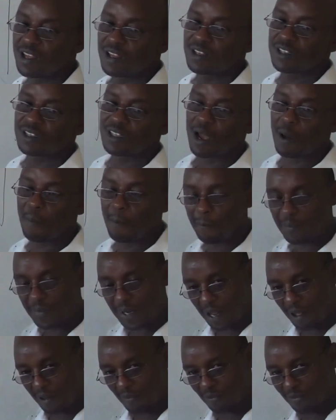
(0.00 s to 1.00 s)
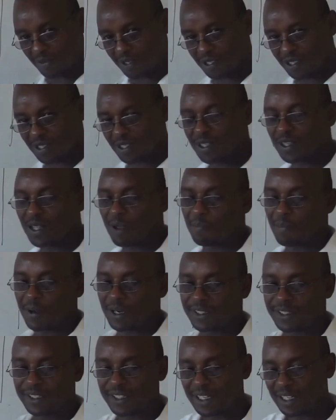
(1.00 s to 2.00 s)
Sometimes the
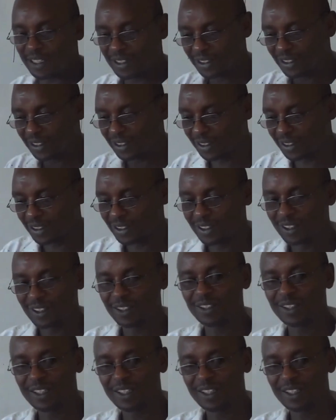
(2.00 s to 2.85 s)
partners,